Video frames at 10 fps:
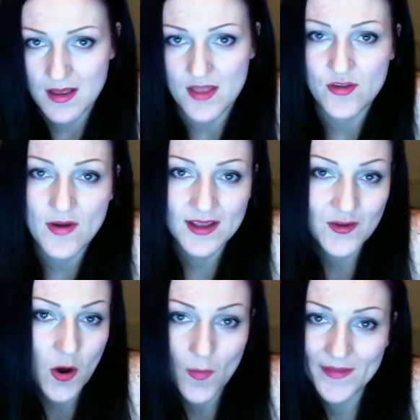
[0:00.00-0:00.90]
I try
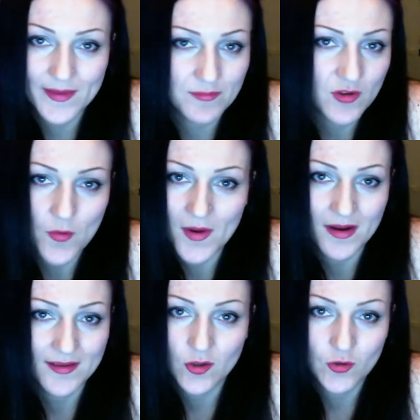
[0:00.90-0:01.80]
to open them
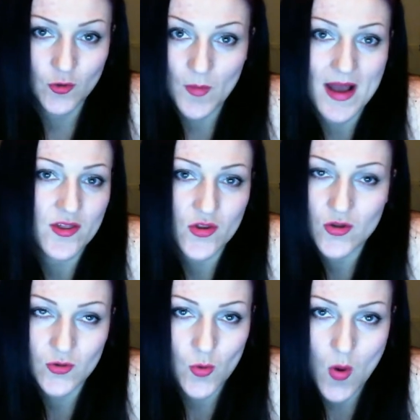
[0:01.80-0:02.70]
normally, not too much,
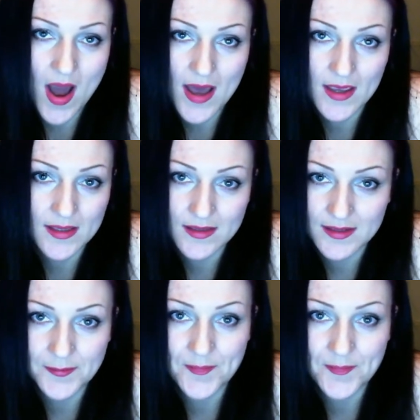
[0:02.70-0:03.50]
not too wide.